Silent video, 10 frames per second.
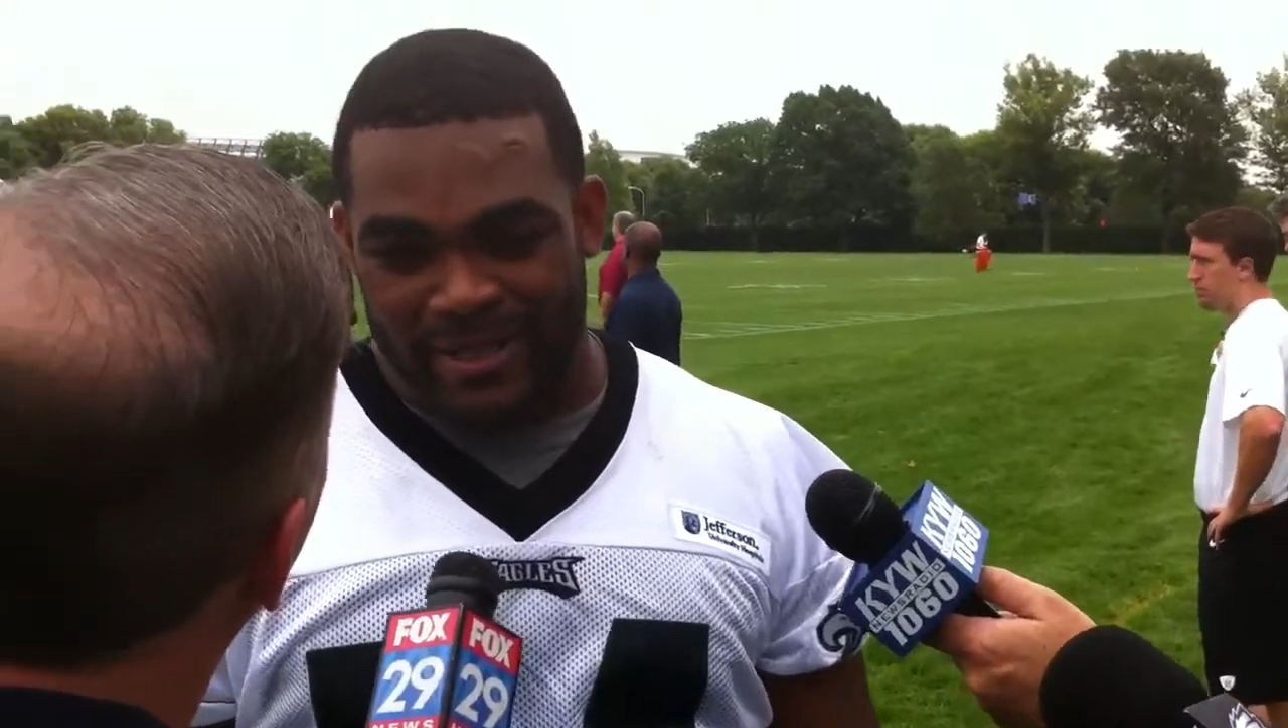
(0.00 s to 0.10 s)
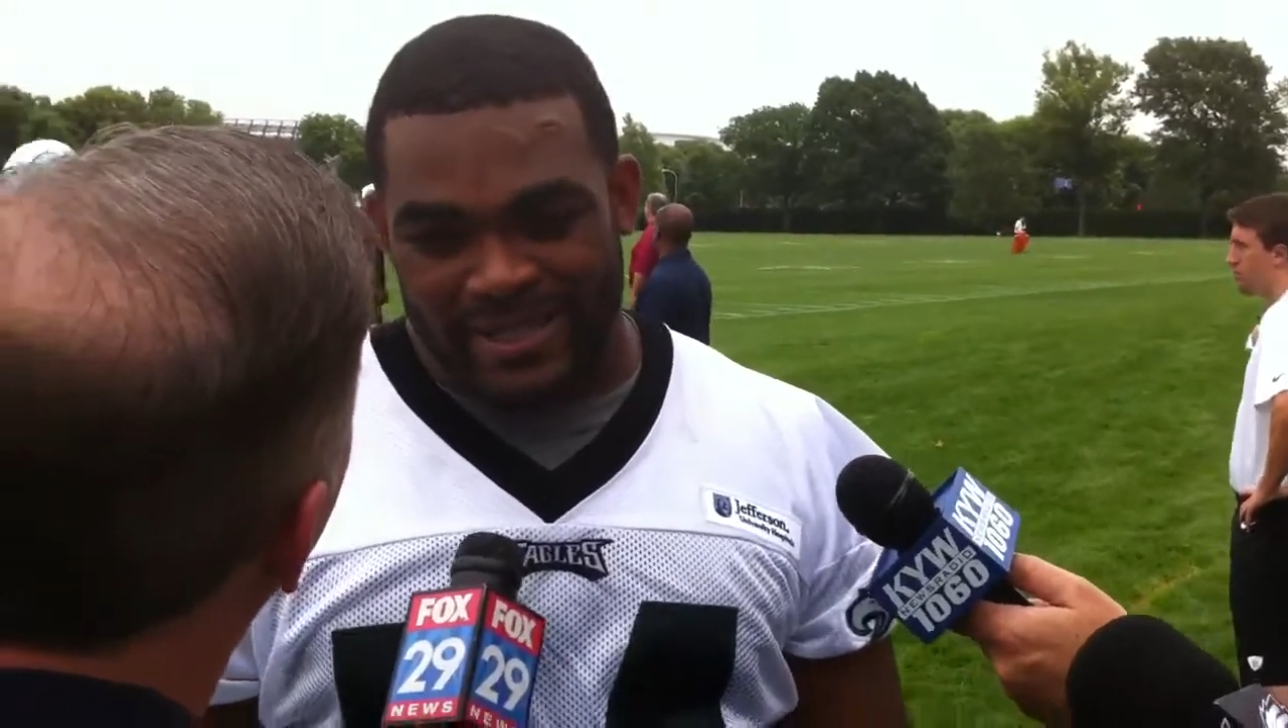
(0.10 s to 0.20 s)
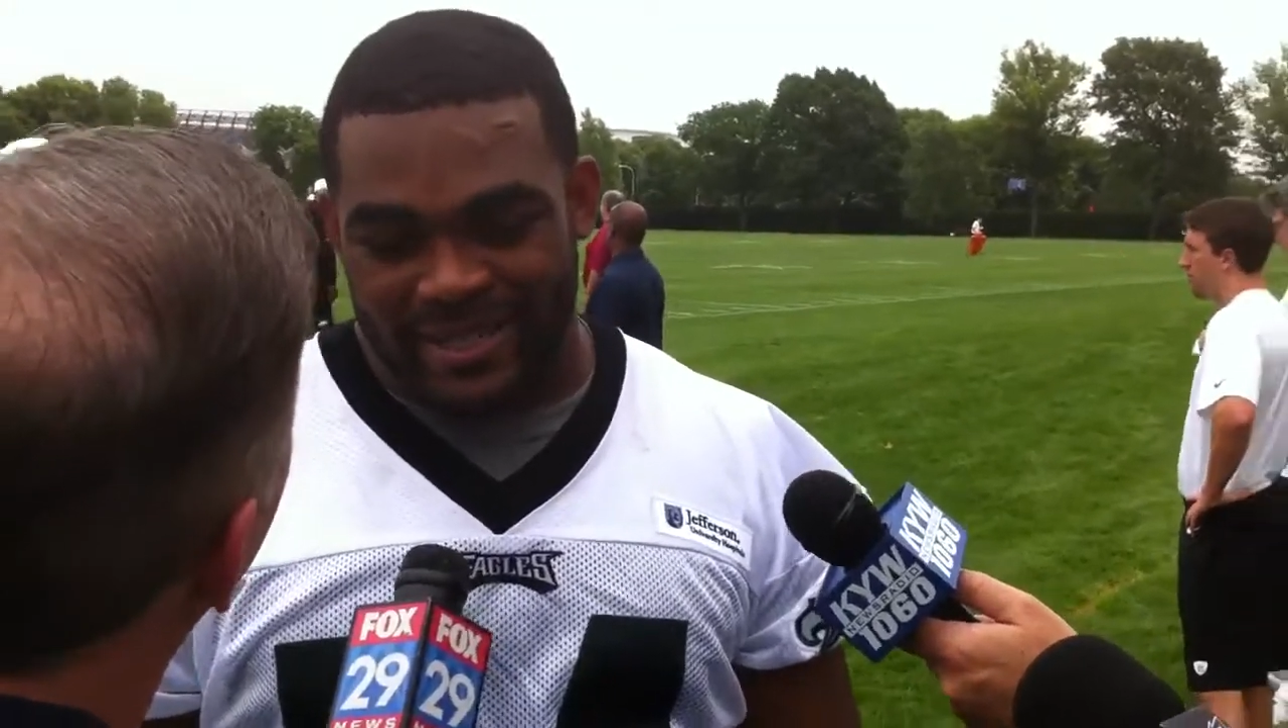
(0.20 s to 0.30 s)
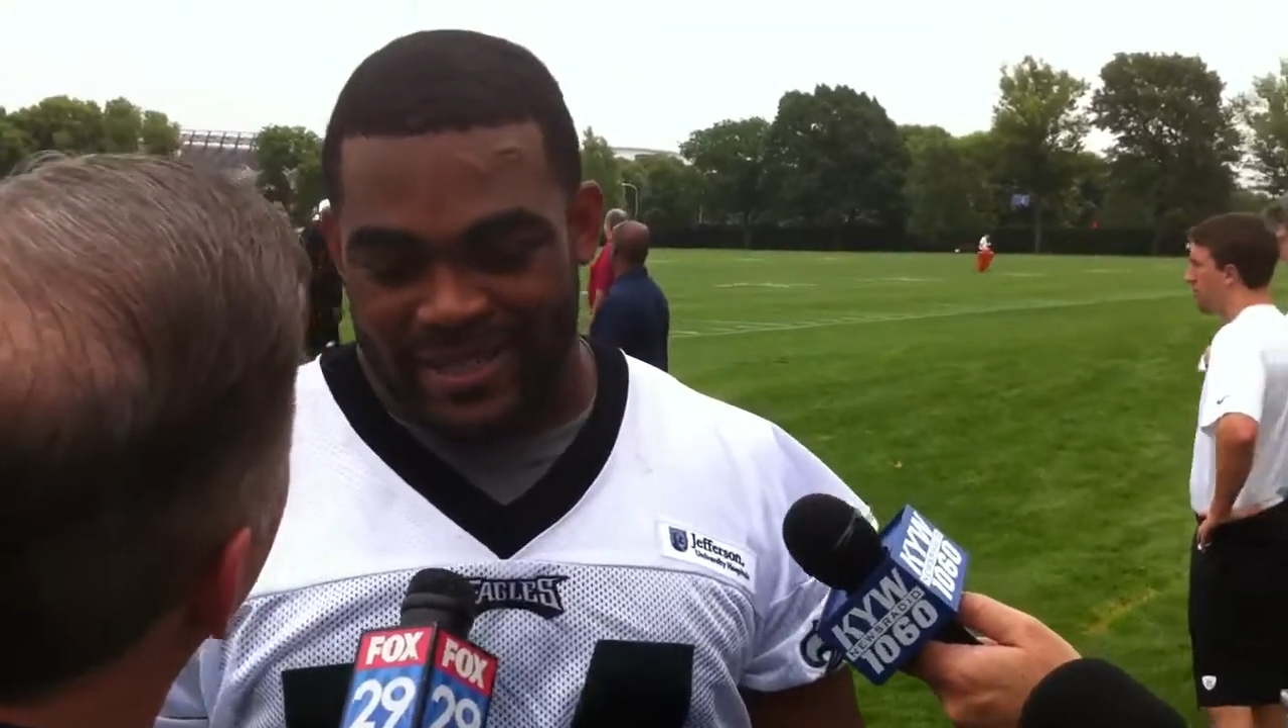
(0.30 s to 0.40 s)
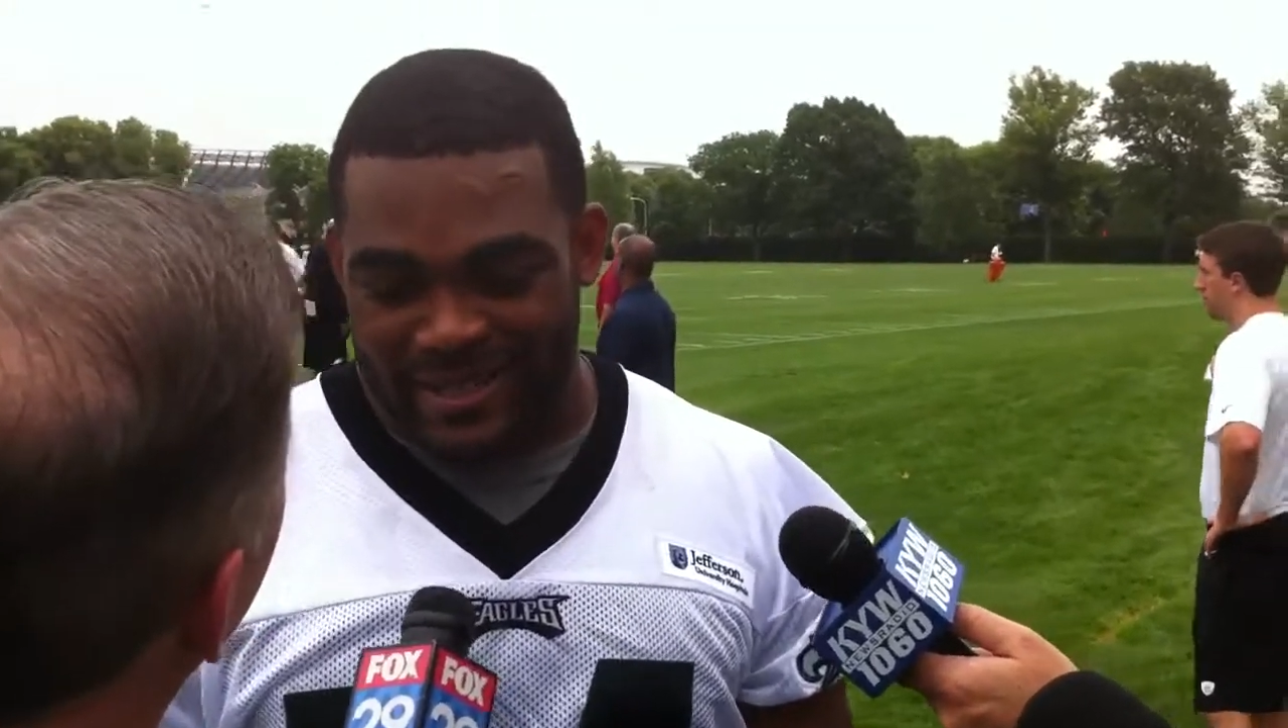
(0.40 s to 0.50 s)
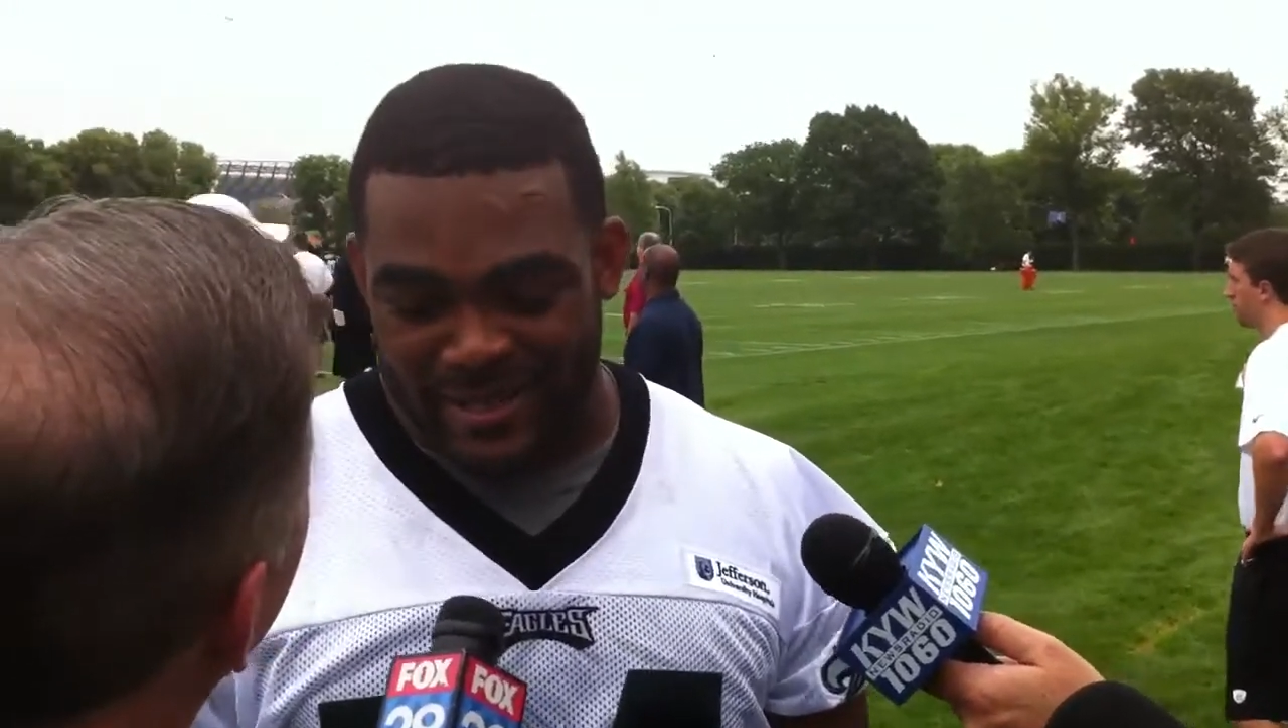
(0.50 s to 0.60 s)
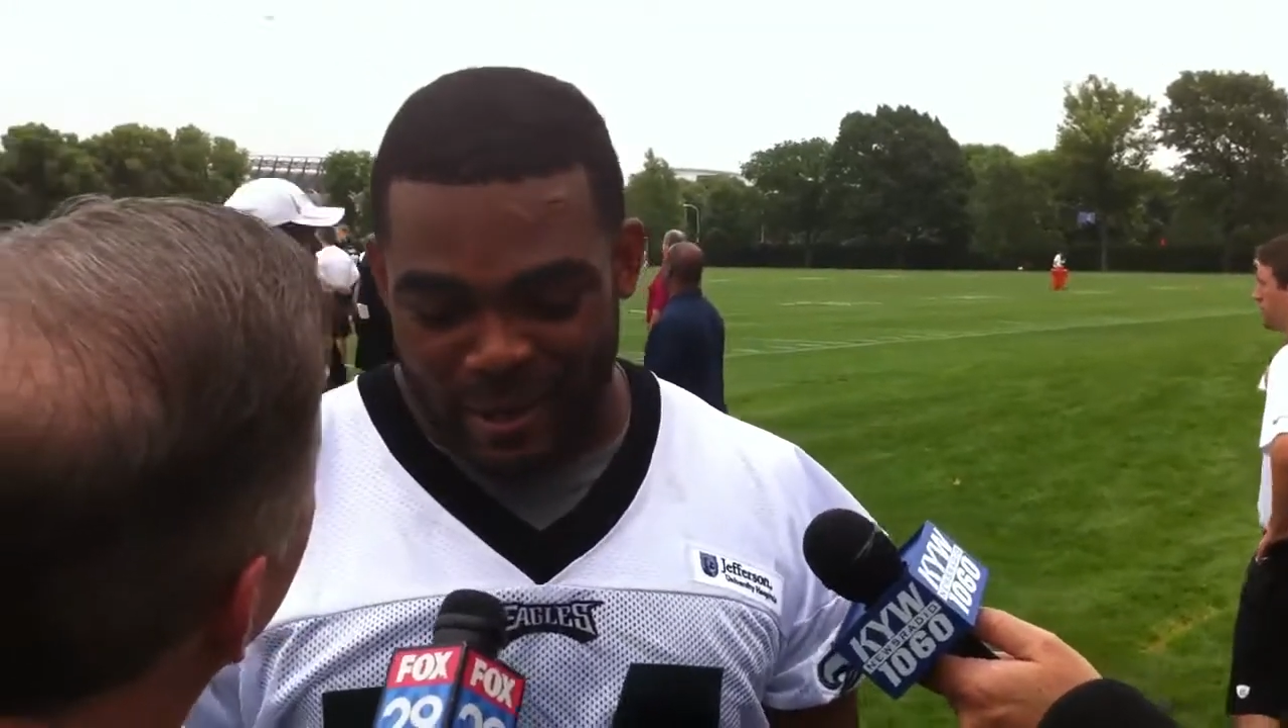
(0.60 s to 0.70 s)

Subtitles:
just